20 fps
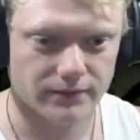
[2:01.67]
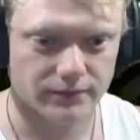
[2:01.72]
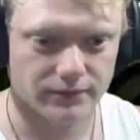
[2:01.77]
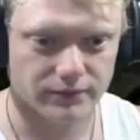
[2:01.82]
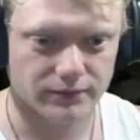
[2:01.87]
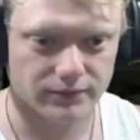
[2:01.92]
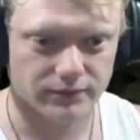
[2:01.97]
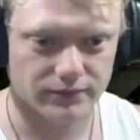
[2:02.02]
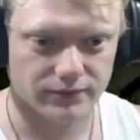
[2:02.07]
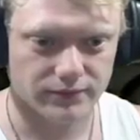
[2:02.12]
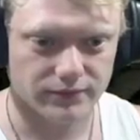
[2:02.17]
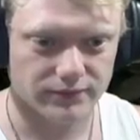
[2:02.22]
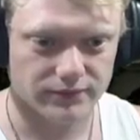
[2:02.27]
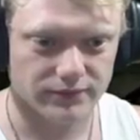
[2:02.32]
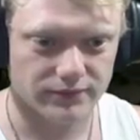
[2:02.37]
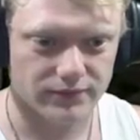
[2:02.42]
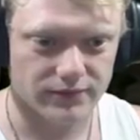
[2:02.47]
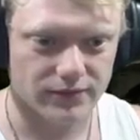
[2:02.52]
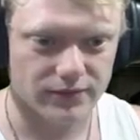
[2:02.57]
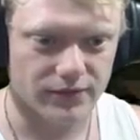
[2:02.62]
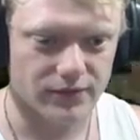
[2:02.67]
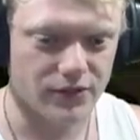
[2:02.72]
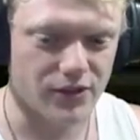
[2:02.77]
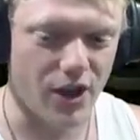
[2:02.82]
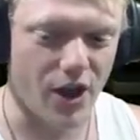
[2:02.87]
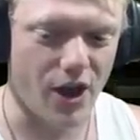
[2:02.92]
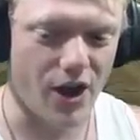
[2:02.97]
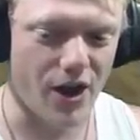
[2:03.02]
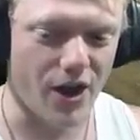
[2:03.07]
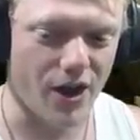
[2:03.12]
screen it now.
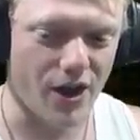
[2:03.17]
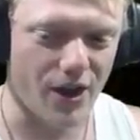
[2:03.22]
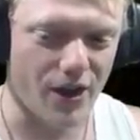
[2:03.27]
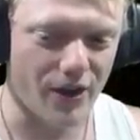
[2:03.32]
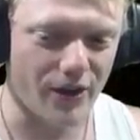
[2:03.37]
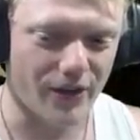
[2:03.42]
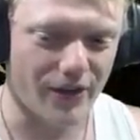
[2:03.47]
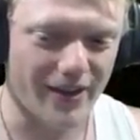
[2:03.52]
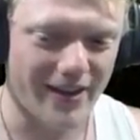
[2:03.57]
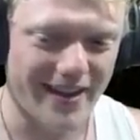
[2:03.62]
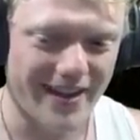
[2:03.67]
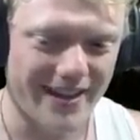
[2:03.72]
No.